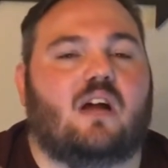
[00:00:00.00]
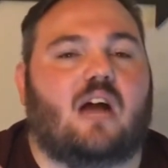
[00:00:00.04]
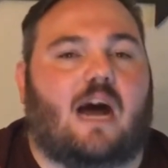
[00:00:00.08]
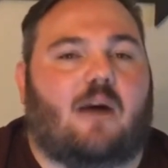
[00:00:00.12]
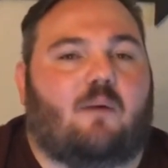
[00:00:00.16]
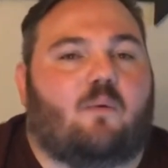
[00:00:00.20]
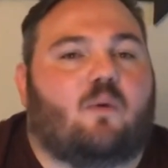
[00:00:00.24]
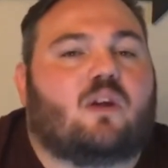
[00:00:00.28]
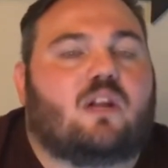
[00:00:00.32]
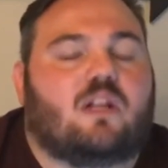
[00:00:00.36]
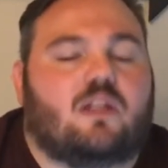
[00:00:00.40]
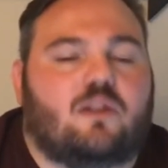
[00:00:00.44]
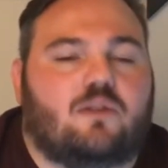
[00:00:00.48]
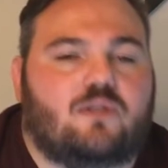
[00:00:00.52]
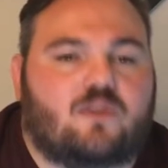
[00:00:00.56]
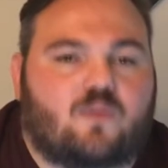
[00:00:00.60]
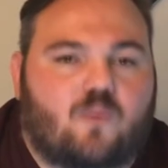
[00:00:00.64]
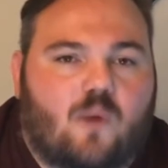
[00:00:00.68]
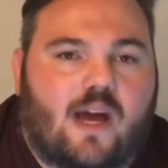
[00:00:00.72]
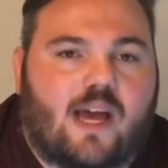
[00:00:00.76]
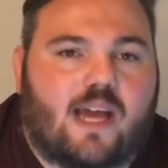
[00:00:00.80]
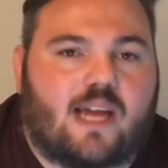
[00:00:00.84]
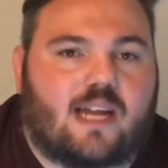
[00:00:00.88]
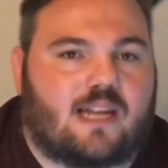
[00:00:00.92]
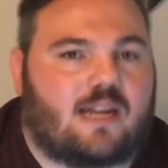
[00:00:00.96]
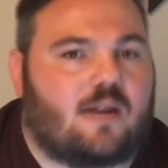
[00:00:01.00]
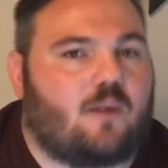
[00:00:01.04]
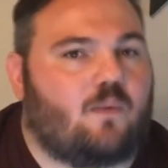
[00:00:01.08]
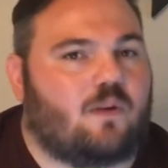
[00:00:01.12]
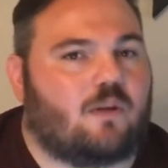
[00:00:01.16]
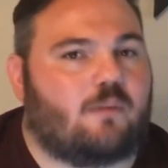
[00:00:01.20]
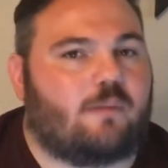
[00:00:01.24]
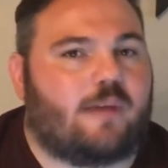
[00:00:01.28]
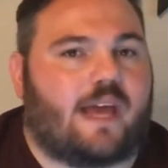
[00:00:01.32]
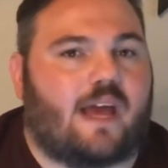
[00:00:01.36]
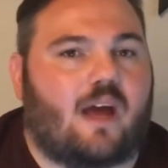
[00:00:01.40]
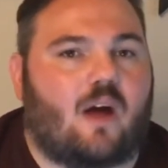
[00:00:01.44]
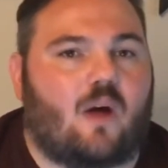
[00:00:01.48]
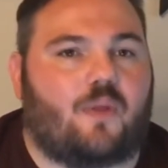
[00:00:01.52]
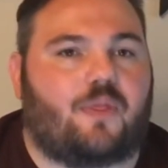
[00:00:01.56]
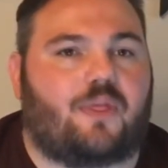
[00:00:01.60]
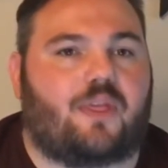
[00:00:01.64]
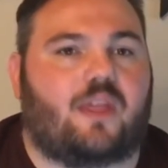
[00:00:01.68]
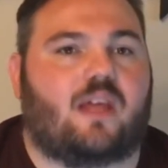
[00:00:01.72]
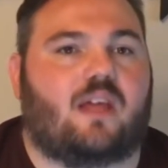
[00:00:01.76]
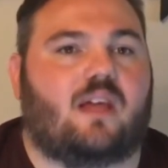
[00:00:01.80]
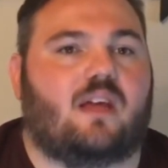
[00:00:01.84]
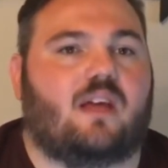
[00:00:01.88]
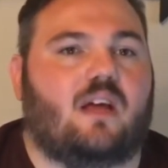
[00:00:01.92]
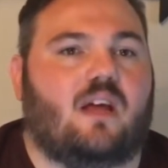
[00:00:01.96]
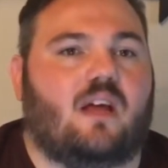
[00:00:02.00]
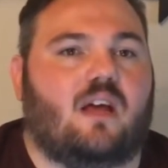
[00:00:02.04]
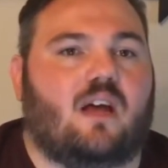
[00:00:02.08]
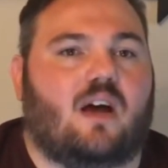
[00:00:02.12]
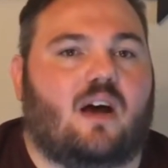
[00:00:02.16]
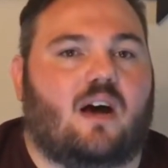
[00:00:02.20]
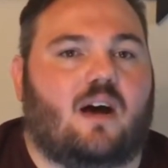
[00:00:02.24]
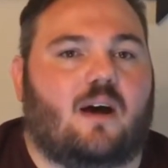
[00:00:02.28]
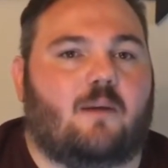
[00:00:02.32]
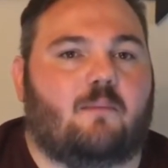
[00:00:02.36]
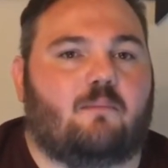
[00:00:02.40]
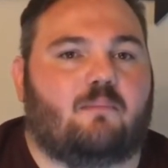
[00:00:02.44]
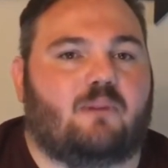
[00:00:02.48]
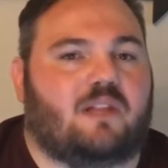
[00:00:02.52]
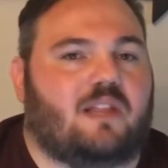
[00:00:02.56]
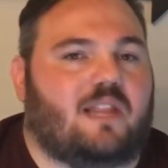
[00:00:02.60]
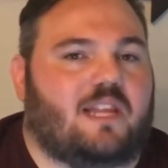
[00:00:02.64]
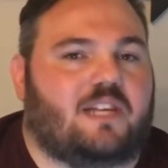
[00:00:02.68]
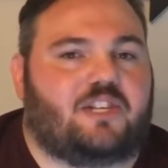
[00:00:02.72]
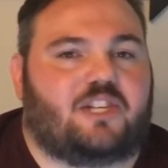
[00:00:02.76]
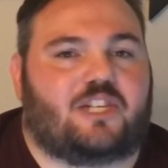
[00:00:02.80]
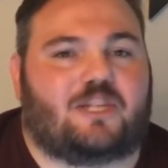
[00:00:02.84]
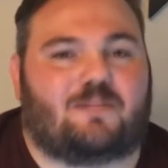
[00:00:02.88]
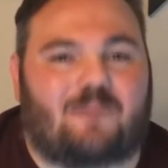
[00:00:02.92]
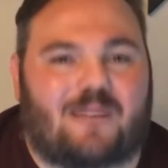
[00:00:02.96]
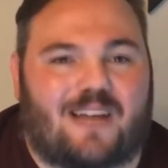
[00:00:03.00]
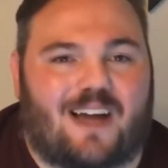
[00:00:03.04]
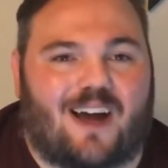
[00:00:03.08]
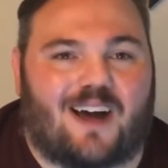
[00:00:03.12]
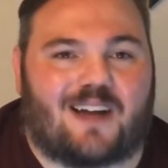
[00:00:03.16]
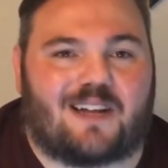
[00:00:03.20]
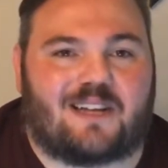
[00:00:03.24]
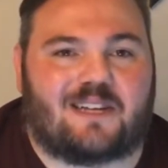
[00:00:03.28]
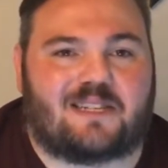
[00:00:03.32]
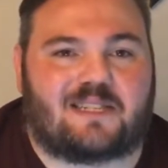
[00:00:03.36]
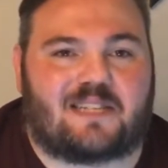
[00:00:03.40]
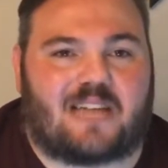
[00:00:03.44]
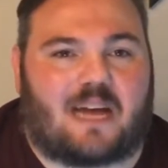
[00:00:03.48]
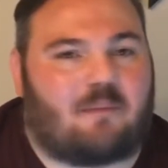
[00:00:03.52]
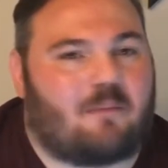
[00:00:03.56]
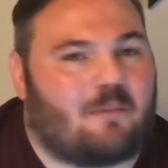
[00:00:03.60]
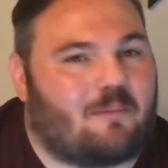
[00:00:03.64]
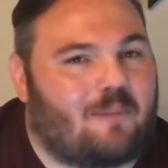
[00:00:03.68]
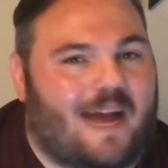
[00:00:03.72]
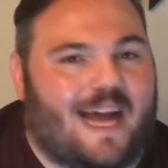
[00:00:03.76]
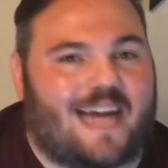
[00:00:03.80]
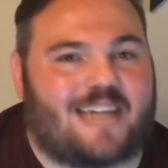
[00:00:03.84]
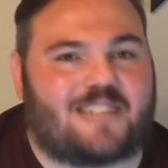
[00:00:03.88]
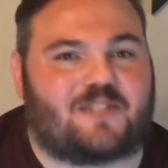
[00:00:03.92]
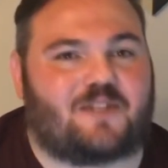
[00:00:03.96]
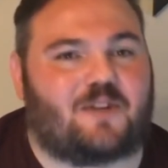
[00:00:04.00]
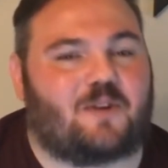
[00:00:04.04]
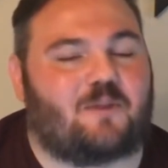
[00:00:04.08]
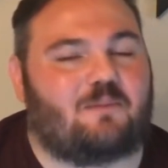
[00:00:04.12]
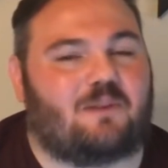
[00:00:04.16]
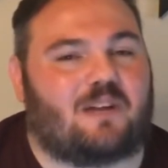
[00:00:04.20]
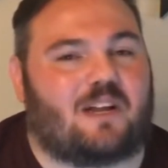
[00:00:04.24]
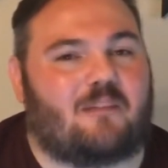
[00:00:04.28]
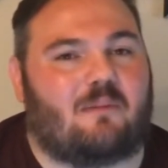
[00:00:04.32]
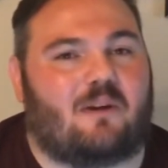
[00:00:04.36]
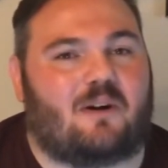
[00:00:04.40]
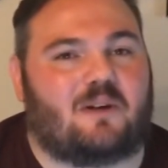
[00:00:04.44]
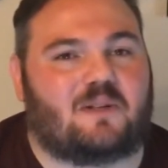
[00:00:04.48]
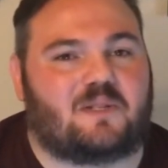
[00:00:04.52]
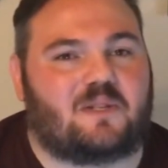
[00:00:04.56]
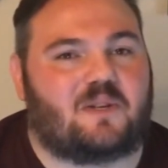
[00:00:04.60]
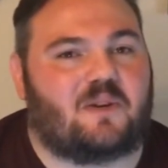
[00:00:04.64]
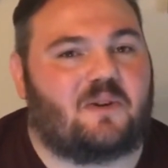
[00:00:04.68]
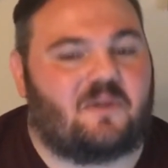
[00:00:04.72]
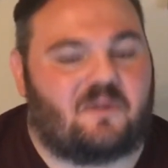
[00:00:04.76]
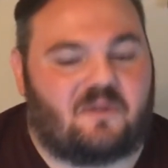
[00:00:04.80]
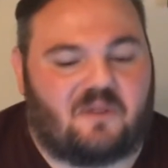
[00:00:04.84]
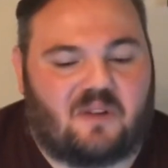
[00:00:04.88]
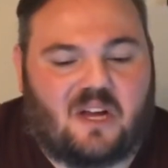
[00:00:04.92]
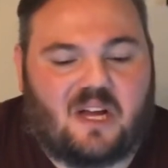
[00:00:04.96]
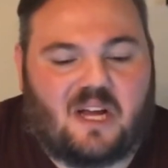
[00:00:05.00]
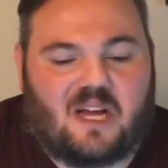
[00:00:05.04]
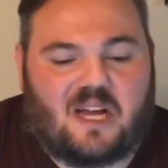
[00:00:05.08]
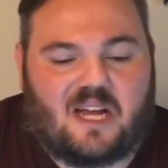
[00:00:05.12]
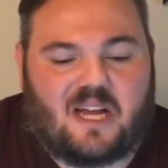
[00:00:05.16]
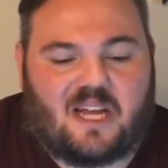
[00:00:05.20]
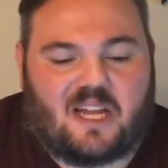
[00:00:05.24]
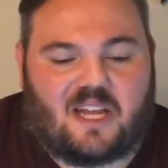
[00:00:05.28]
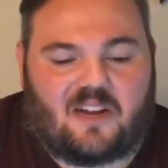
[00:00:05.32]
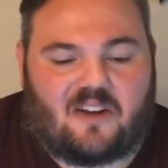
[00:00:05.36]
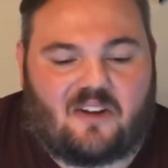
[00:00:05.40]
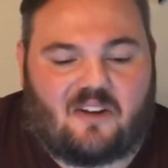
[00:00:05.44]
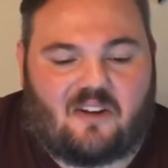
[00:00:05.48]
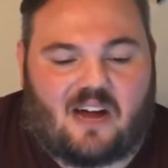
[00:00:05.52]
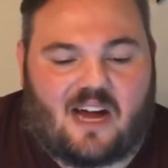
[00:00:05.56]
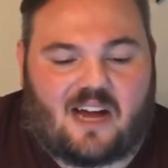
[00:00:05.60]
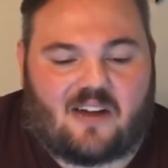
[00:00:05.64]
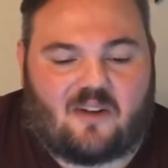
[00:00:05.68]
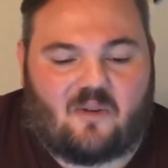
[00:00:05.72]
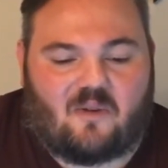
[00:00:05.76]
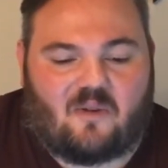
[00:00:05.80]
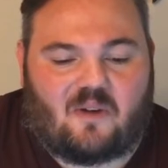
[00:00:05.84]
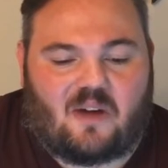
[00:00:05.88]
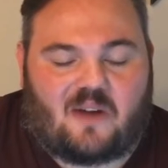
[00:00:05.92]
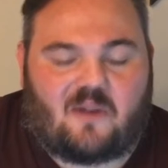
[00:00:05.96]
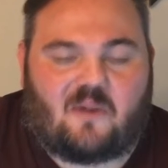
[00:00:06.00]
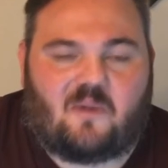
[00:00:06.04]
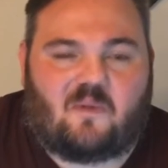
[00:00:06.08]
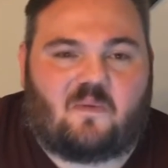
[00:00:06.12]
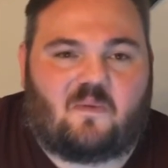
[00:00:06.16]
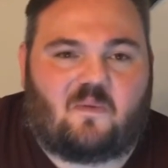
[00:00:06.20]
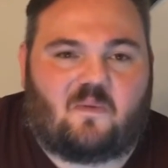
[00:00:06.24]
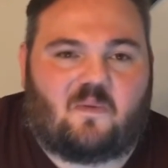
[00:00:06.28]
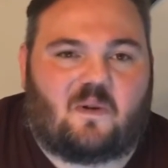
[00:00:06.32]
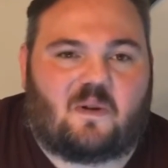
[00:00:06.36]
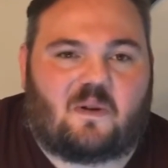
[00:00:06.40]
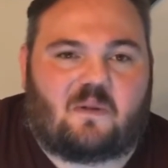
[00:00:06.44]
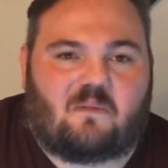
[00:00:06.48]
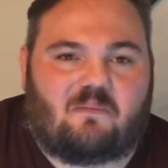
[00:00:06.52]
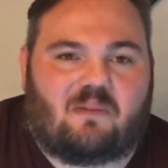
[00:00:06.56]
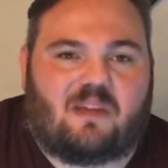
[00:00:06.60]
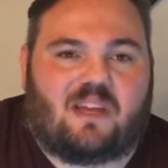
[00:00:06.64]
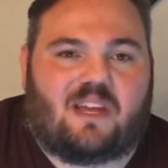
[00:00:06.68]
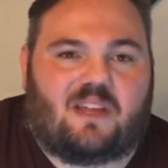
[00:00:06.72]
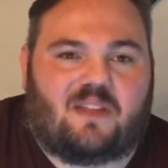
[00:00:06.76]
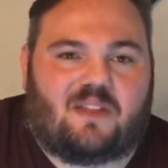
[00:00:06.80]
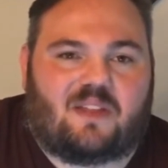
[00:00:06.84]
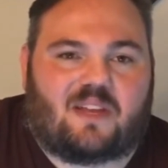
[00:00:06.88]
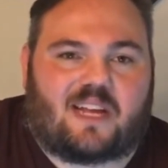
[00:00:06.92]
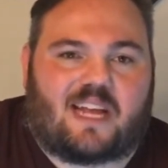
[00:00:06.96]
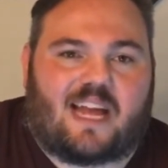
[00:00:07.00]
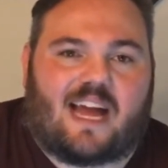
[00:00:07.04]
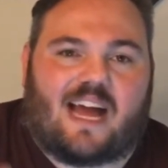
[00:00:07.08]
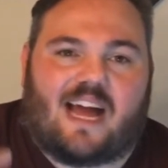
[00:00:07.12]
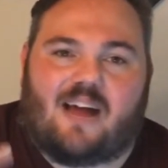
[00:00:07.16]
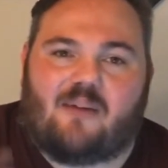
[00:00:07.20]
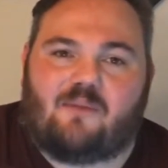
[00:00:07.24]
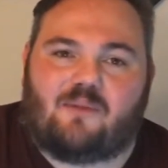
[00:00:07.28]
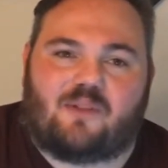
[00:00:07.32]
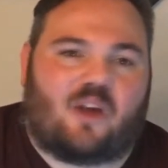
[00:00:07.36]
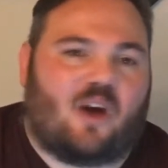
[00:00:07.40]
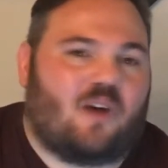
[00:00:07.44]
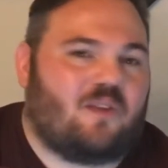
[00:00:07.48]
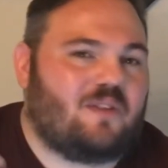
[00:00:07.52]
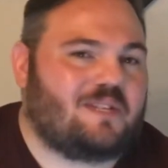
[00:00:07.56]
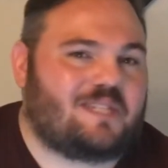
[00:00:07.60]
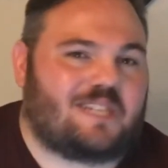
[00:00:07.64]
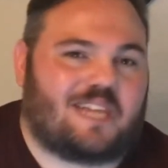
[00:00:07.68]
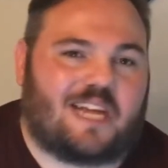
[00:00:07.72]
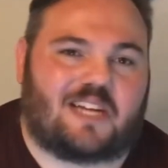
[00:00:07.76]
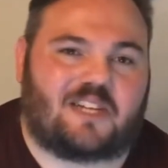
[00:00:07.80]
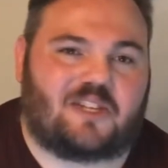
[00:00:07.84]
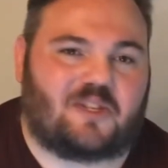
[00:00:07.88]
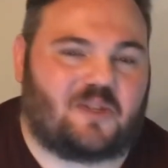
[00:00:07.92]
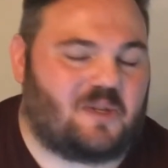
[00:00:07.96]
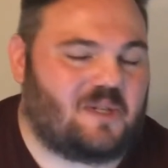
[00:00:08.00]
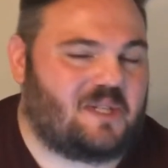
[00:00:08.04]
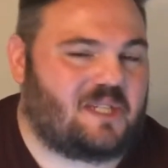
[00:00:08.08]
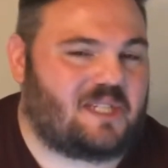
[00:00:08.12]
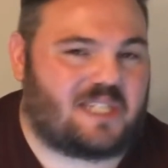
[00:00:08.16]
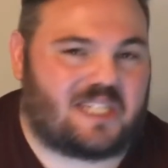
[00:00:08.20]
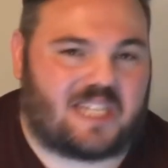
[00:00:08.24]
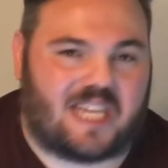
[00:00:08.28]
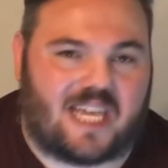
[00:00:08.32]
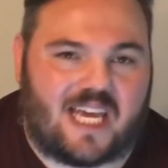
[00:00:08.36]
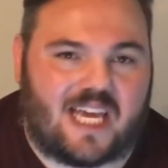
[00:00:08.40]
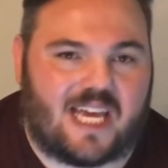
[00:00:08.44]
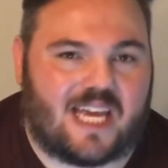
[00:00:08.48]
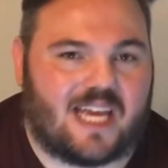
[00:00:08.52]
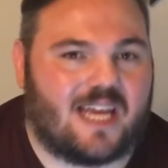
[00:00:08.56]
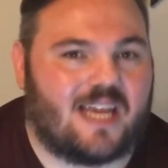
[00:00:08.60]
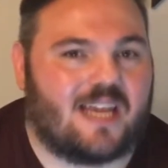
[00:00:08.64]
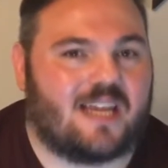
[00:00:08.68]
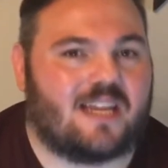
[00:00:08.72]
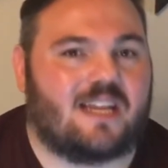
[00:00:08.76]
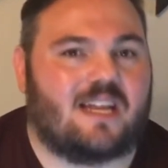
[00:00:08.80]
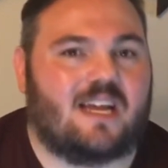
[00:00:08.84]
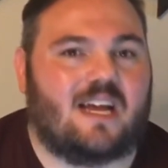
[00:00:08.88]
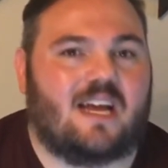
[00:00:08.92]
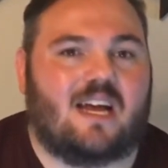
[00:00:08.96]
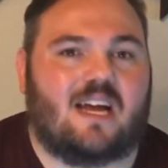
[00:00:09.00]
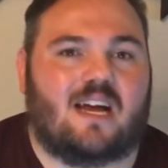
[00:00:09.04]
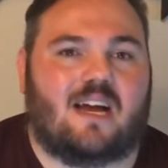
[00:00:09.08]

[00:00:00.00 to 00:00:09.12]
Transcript: I want to lose weight and I want to be healthy. But let's just be honest. I'm a pastor, but I'm also, I don't want to be the guy with all this extra skin.